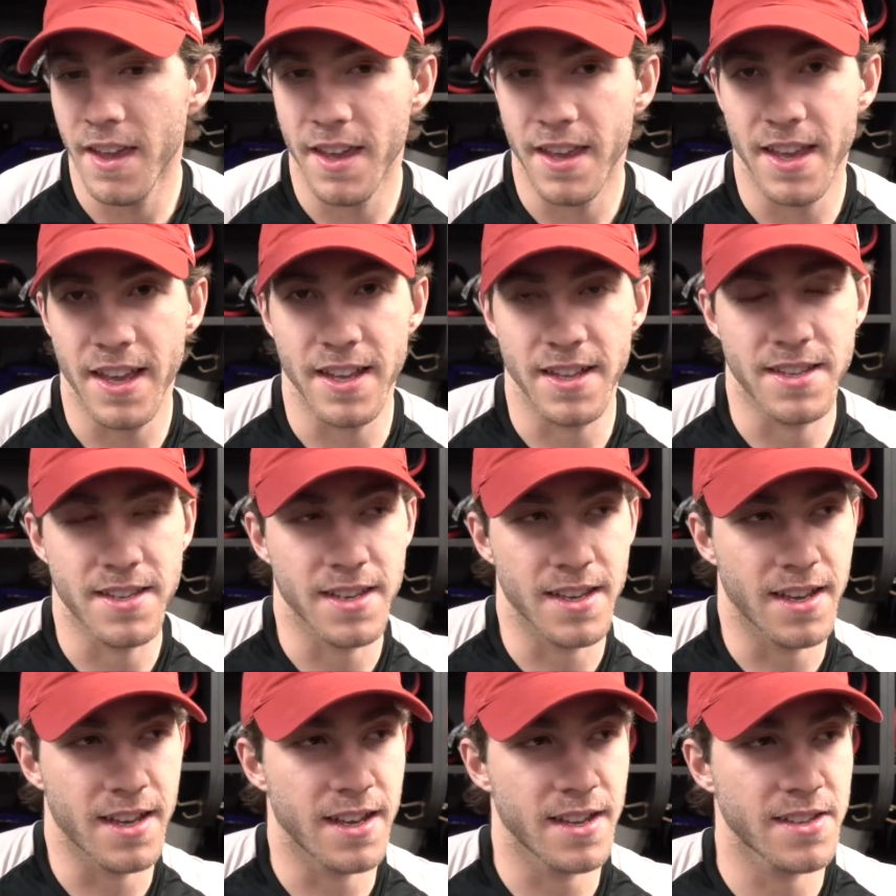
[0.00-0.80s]
Yeah,
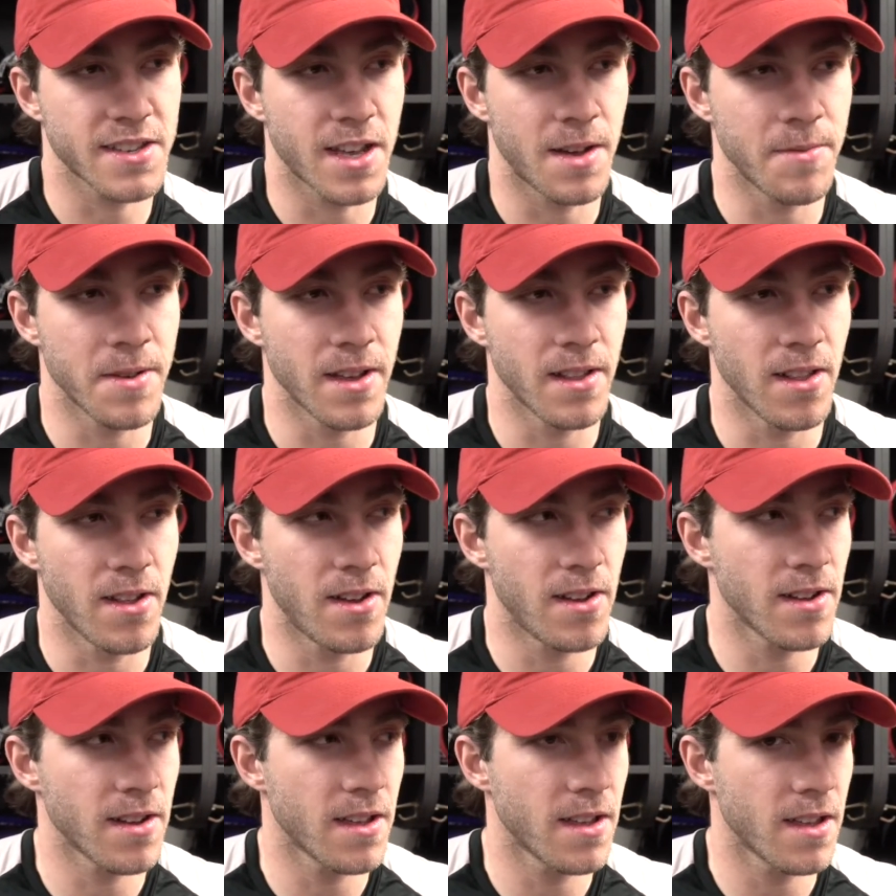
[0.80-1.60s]
it's coming
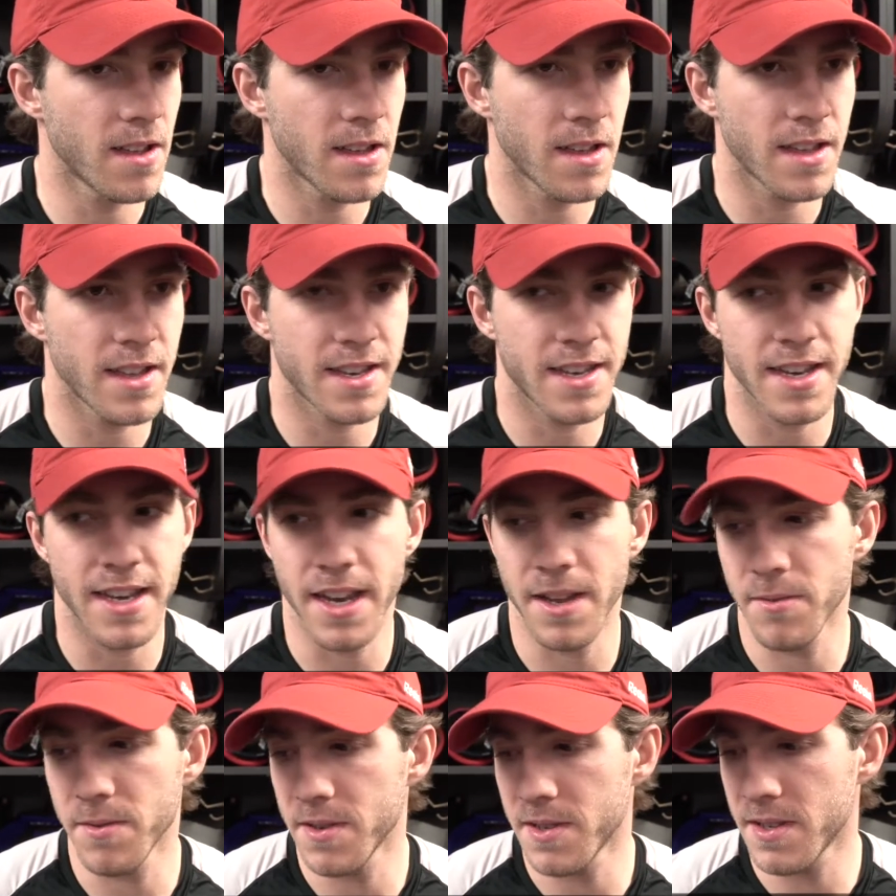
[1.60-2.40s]
along.
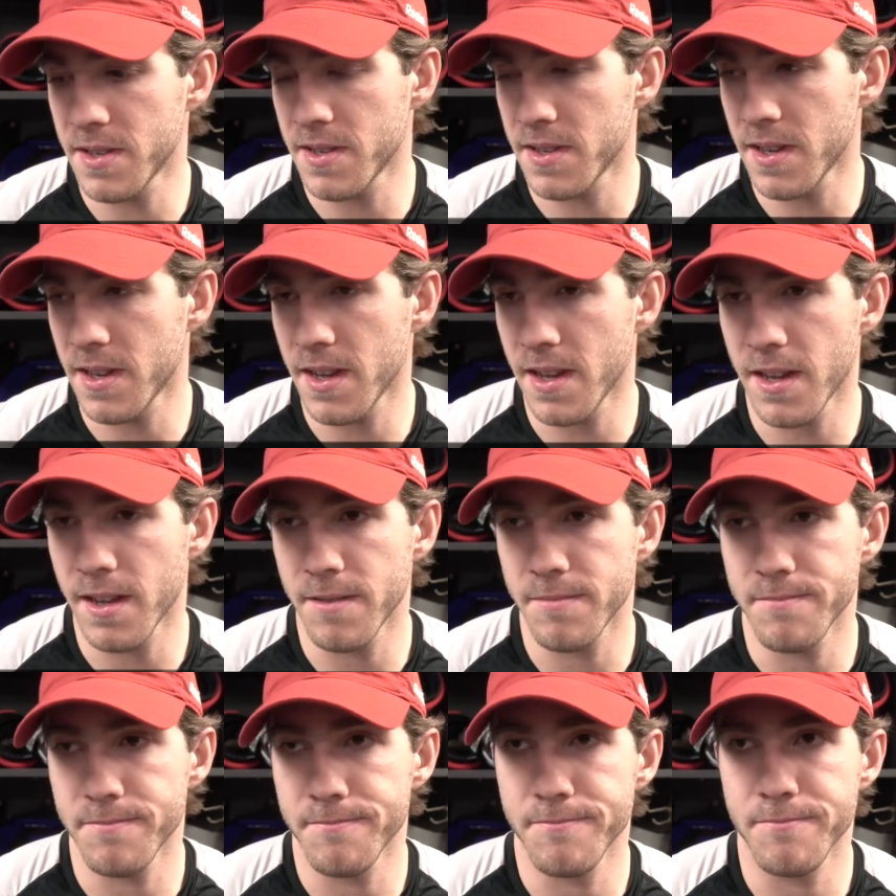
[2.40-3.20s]
Today was
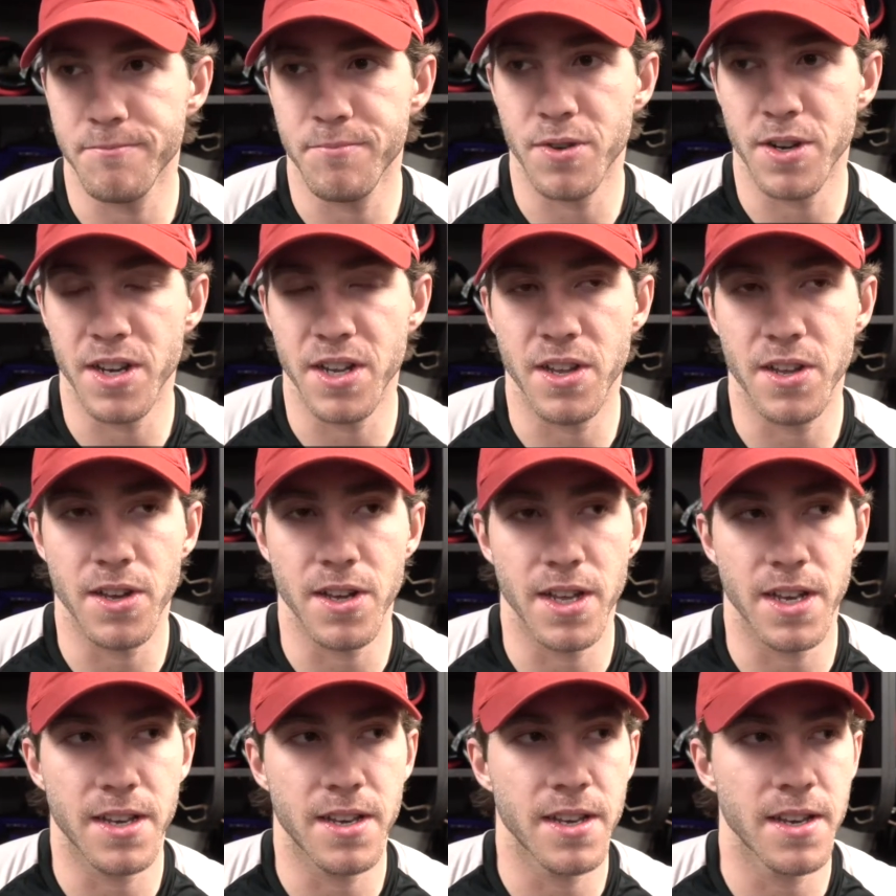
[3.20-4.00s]
pretty
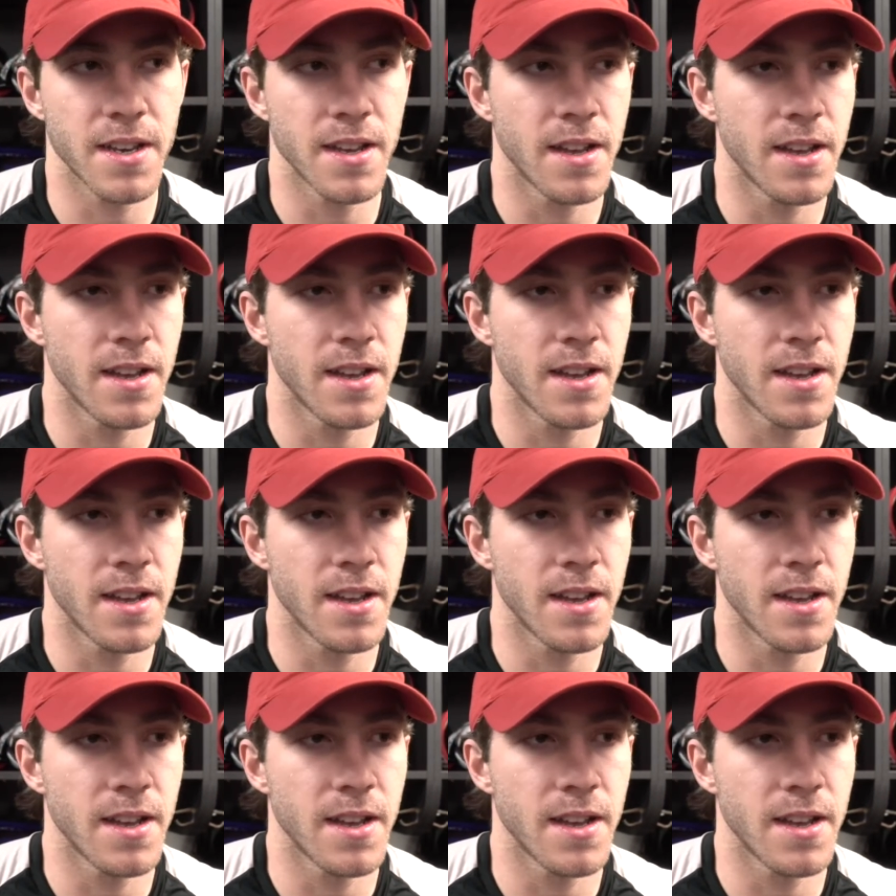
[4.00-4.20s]
good.